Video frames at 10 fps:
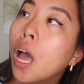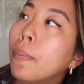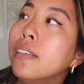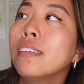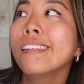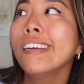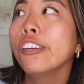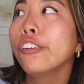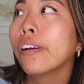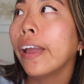
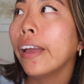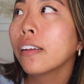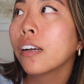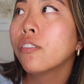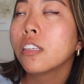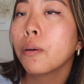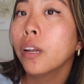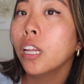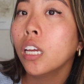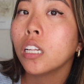Basically, you're handcuffed to
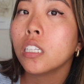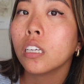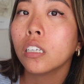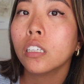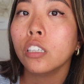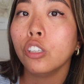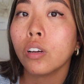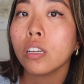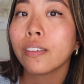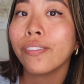somebody until you
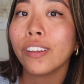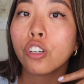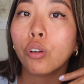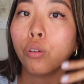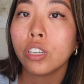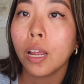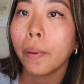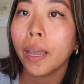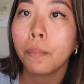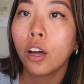guys can finish a whole
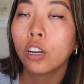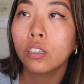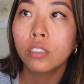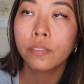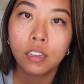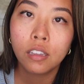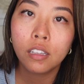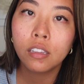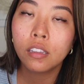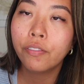champagne bottle.
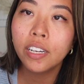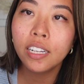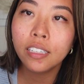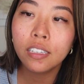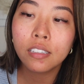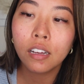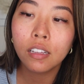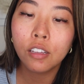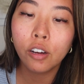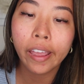The funny thing is,
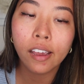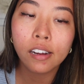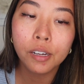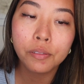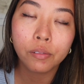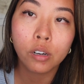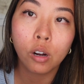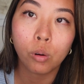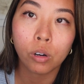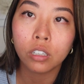the handcuffs that were
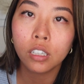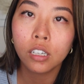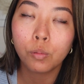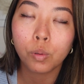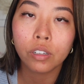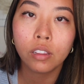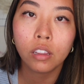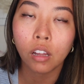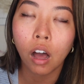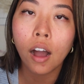ordered were
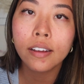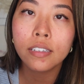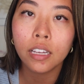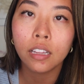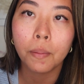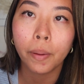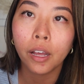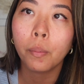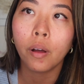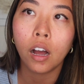locked in the
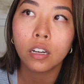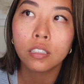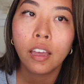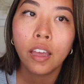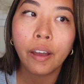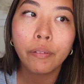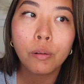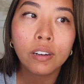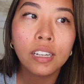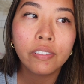mailbox and we
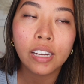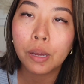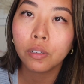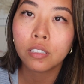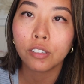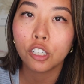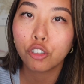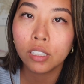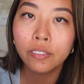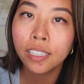weren't even able to
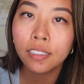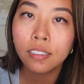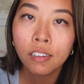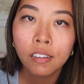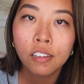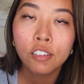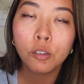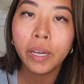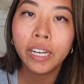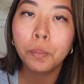retrieve it. So
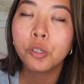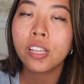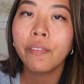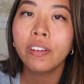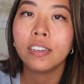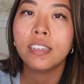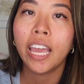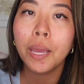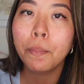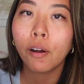we ended up just having to
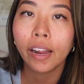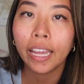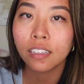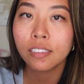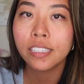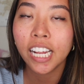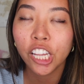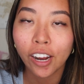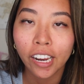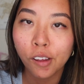tape our hands
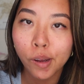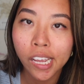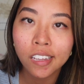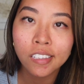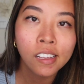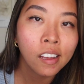together anyways.